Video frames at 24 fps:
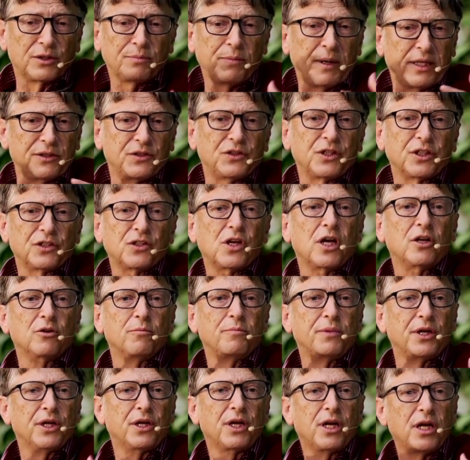spends
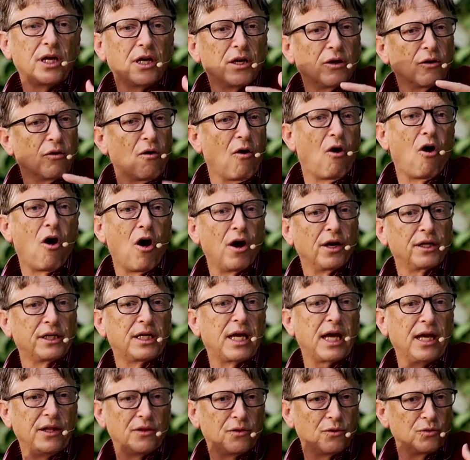$600 billion a year on
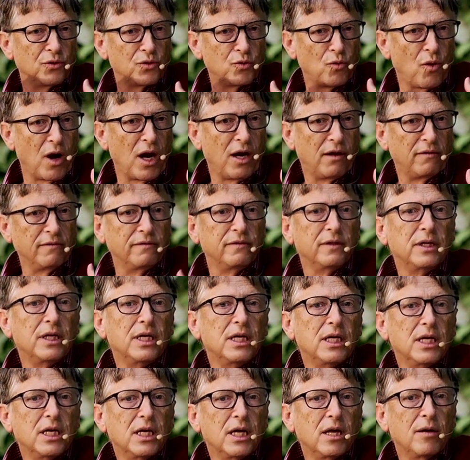K through 12,
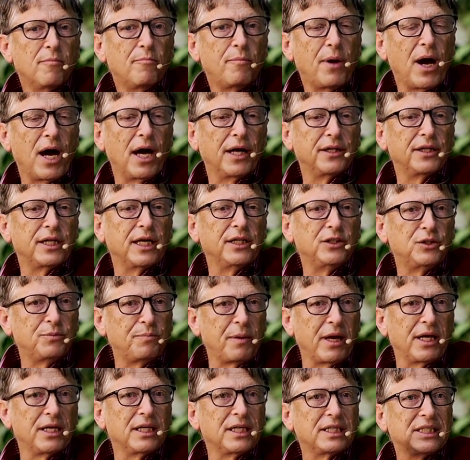but they
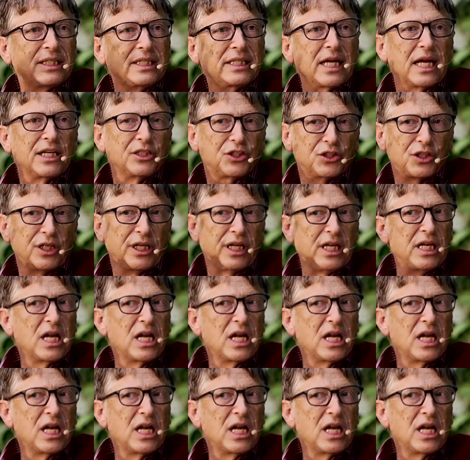spend essentially